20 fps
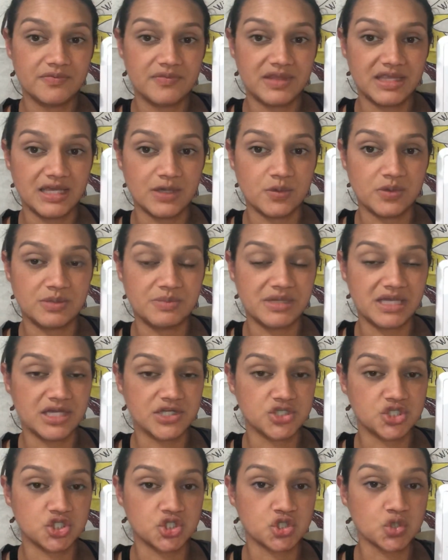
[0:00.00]
It would be a
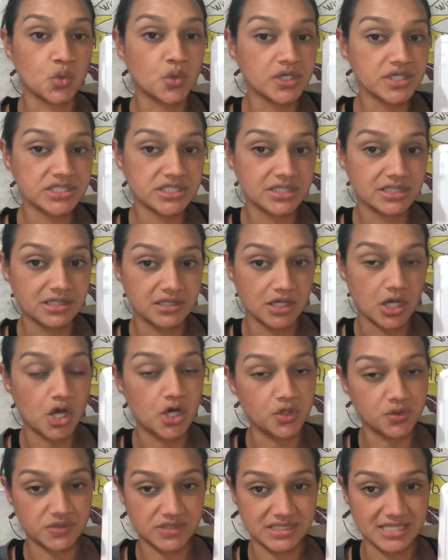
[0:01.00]
short
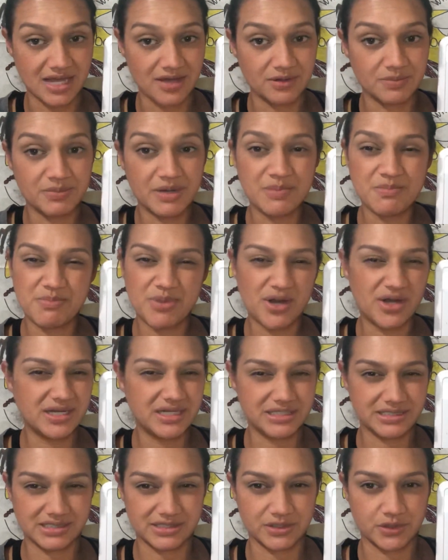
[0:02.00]
O sound, but bon
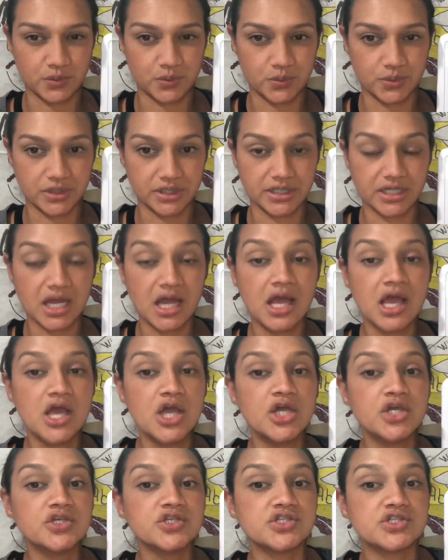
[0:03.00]
isn't a word.
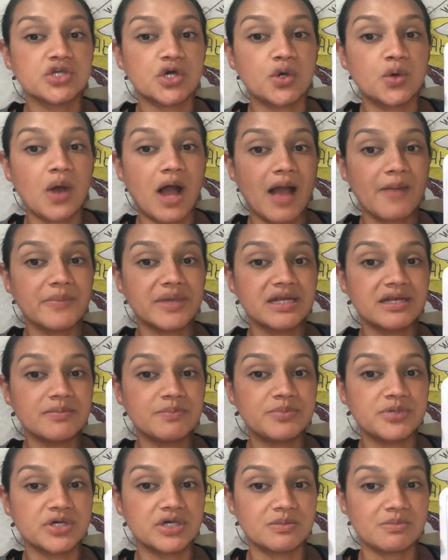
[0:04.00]
So I'm gonna
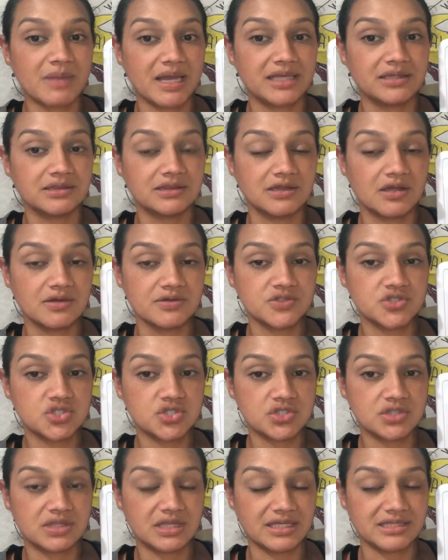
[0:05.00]
put
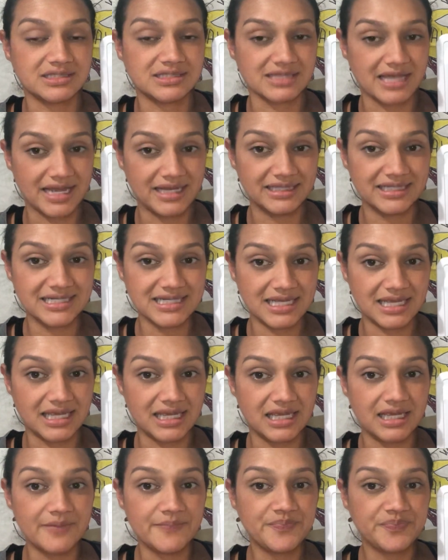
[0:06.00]
the silent
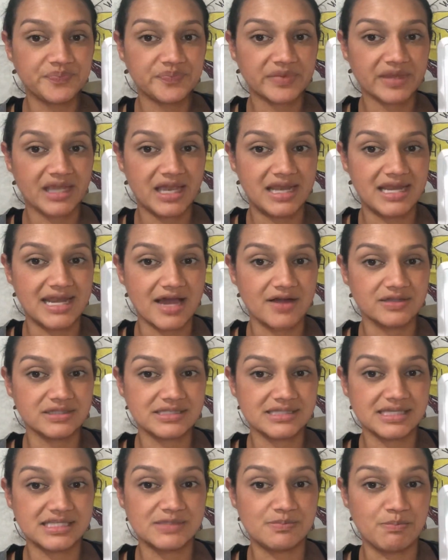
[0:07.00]
E, and now it
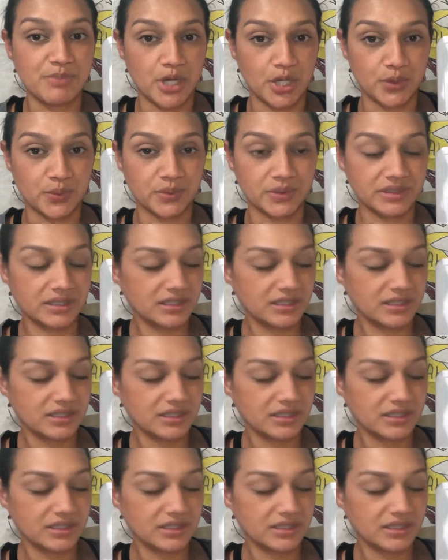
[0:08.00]
says bone.